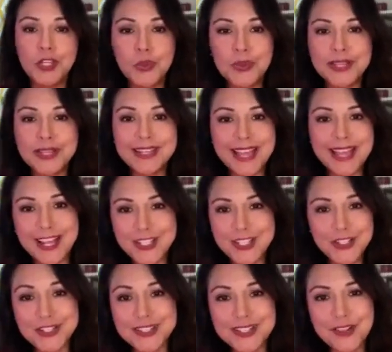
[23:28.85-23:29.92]
you can
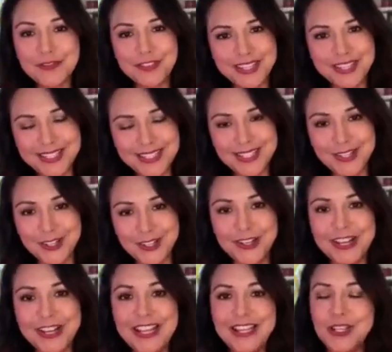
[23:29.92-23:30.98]
catch yourself
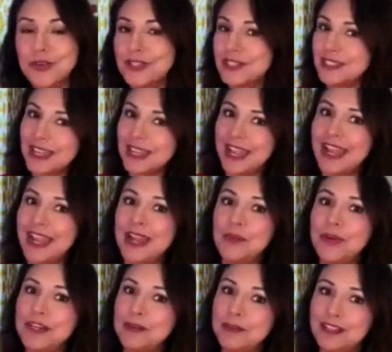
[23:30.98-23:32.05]
easier. You can say, hey,
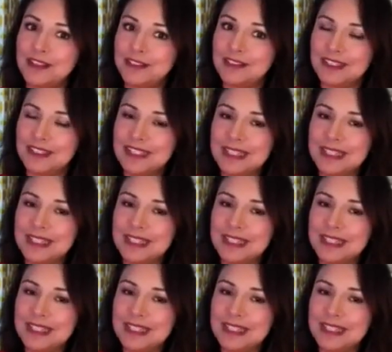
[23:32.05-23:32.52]
wait a minute.